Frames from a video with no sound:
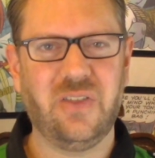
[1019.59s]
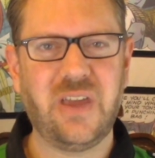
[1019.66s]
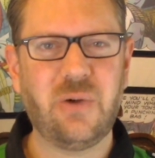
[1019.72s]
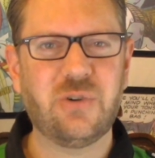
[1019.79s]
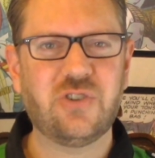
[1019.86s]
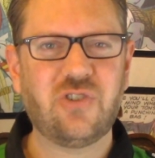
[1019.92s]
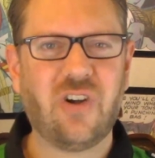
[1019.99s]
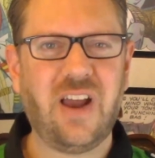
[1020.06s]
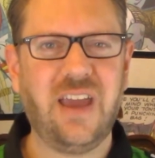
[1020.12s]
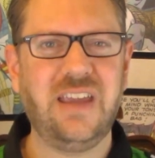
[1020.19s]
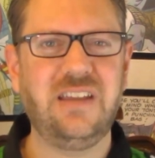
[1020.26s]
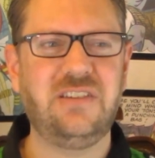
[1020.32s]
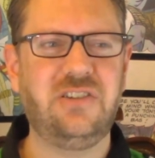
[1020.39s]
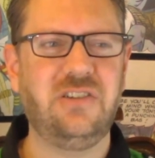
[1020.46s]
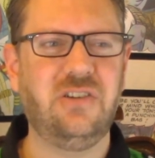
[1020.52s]
They were
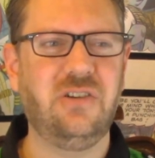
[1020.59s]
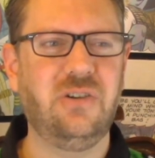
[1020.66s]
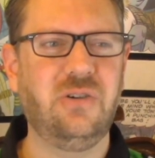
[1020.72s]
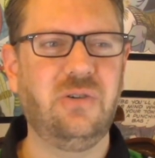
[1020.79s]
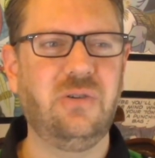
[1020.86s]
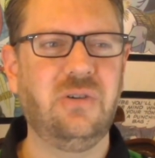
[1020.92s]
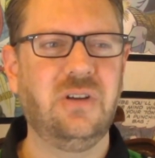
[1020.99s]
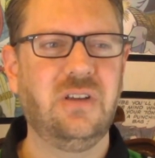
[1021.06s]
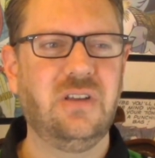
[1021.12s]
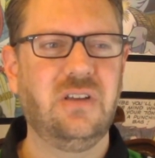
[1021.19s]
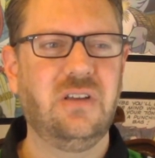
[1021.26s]
trying to